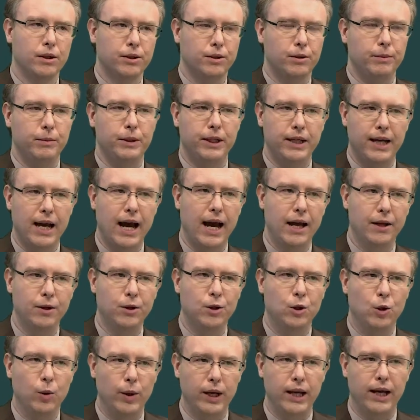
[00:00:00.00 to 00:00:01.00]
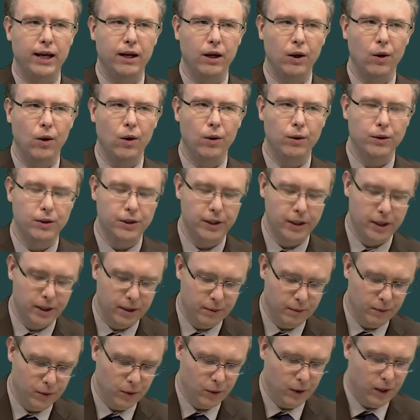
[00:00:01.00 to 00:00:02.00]
So we can do it in
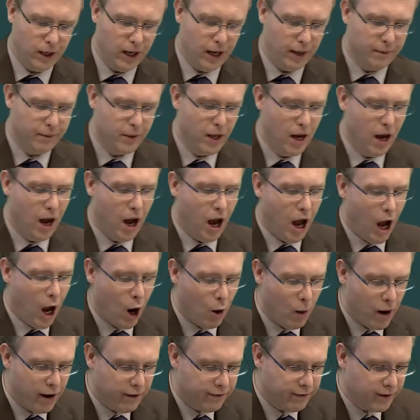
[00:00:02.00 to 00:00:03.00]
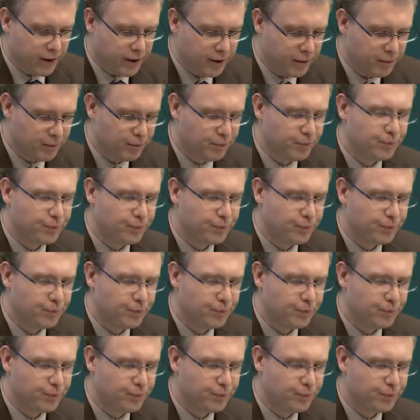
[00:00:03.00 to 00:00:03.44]
logic, okay? However,